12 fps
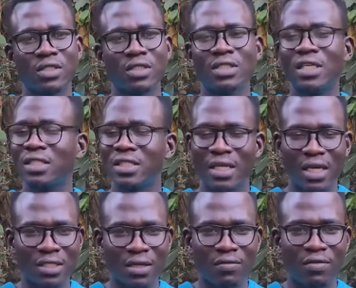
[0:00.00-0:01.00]
Just
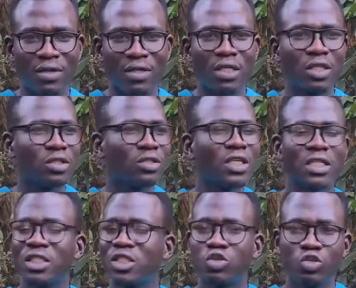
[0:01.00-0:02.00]
cassava,
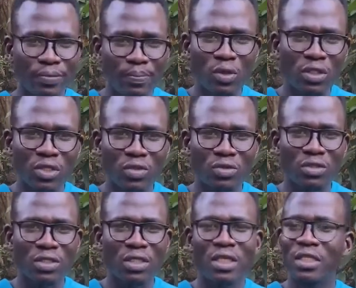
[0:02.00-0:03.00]
just sweet
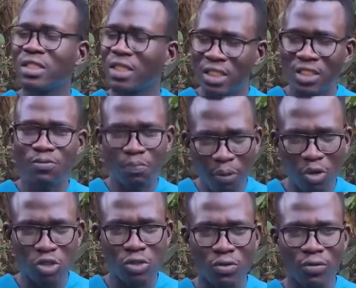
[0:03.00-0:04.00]
potatoes, just
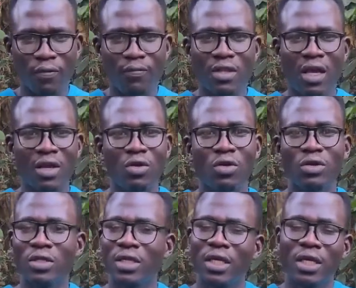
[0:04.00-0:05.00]
posho alone.